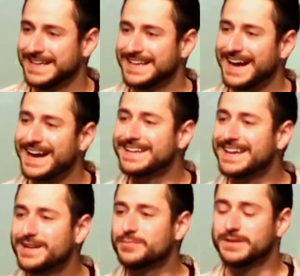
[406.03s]
I
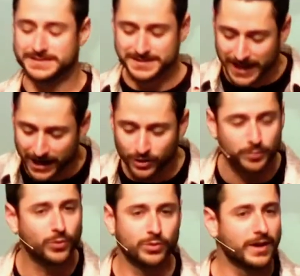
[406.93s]
am
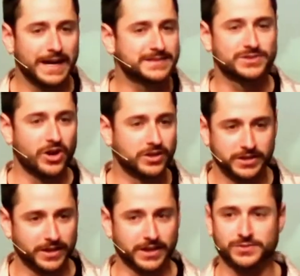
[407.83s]
terrible at song
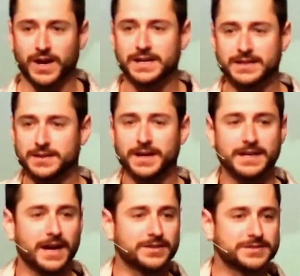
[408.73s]
lyrics, right?
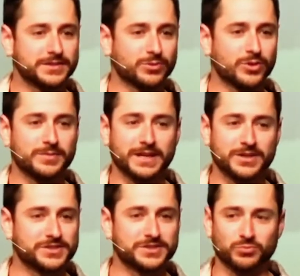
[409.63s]
Anybody else in the room that
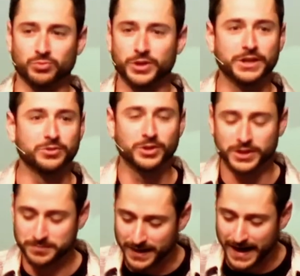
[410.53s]
is just really,
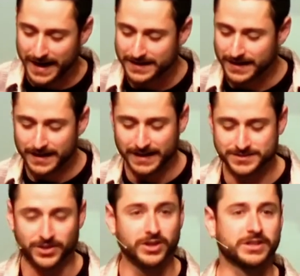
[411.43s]
really bad at
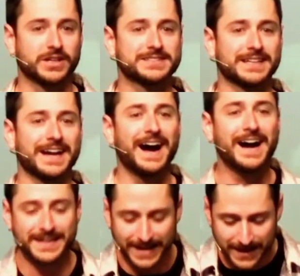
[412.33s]
song lyrics? Like,
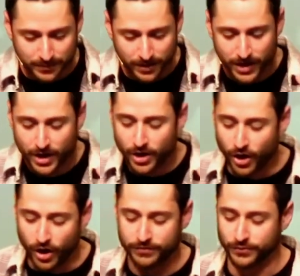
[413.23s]
I am
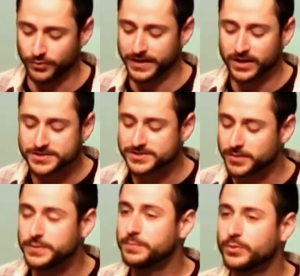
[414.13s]
awful. There are
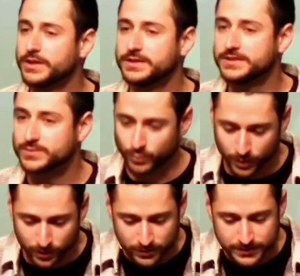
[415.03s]
some people in this
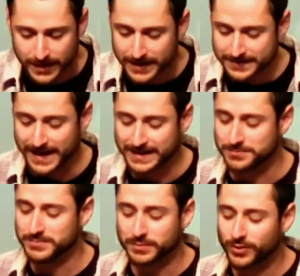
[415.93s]
world that
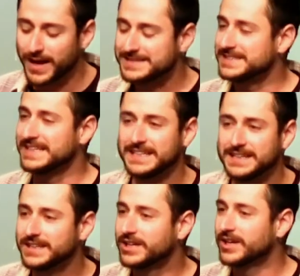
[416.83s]
can memorize any
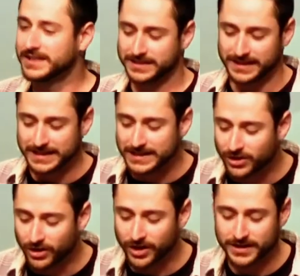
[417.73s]
lyric, any
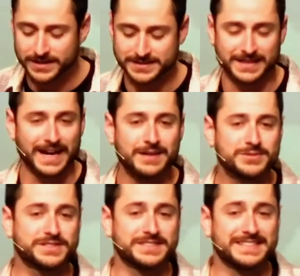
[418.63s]
artist, and I'm
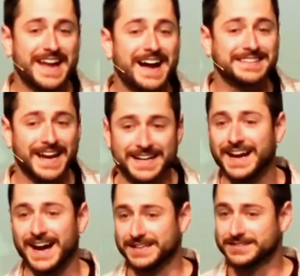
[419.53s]
just not that
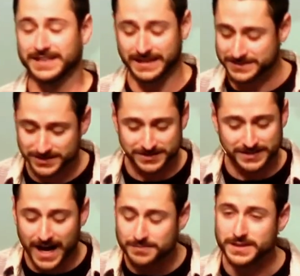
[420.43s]
guy. Like, that's just
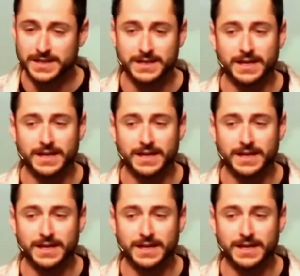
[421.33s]
not me.